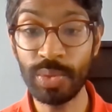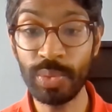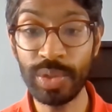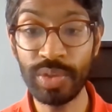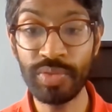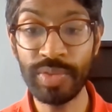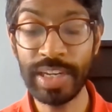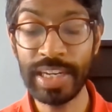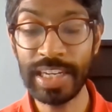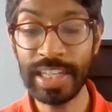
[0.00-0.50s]

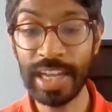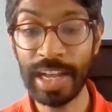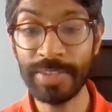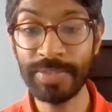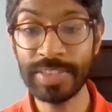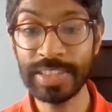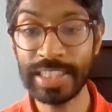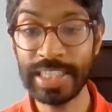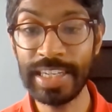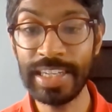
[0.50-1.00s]
We really
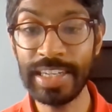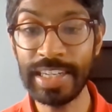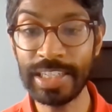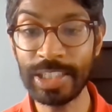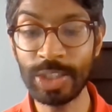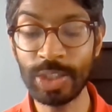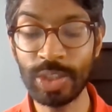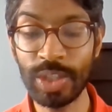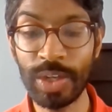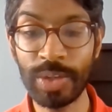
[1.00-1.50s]
have seen
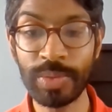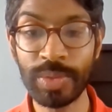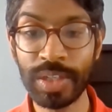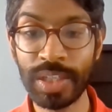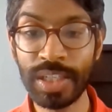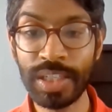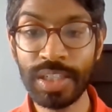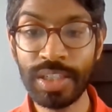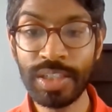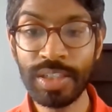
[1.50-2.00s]
it. So,
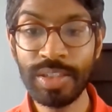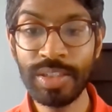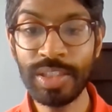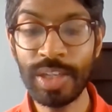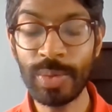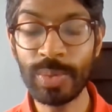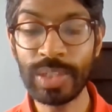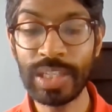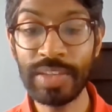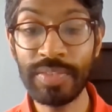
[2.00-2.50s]

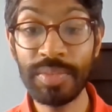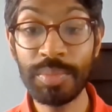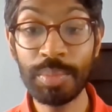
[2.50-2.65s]
give